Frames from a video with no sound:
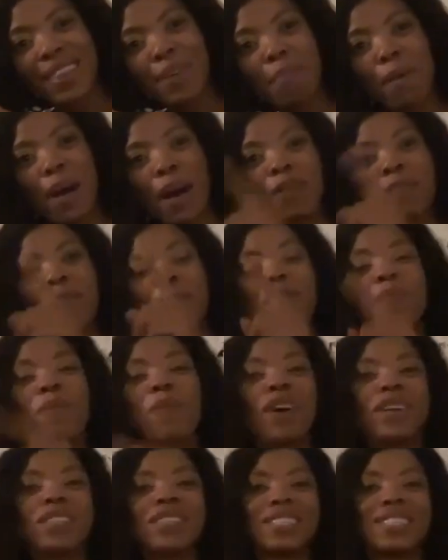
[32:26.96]
the boundary
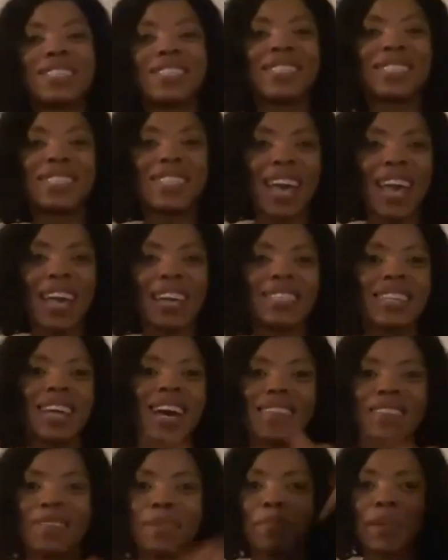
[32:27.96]
wasn't
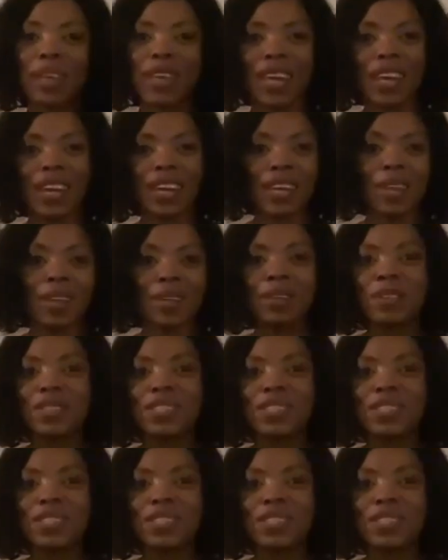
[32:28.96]
set at the beginning.